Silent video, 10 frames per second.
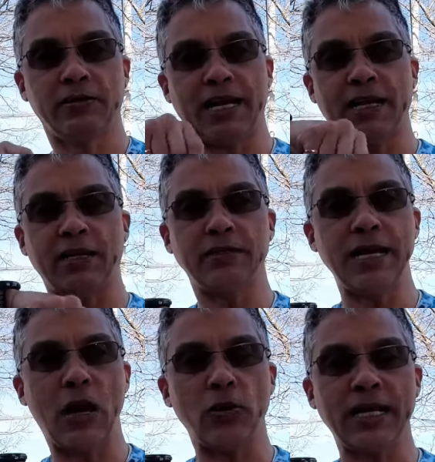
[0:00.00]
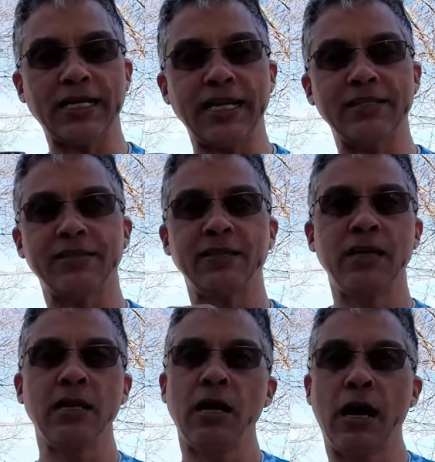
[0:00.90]
So either down like this,
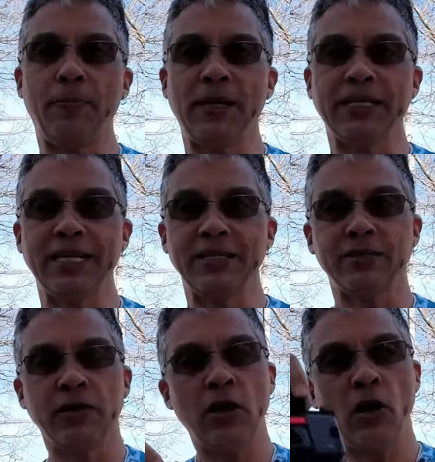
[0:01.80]
up like this,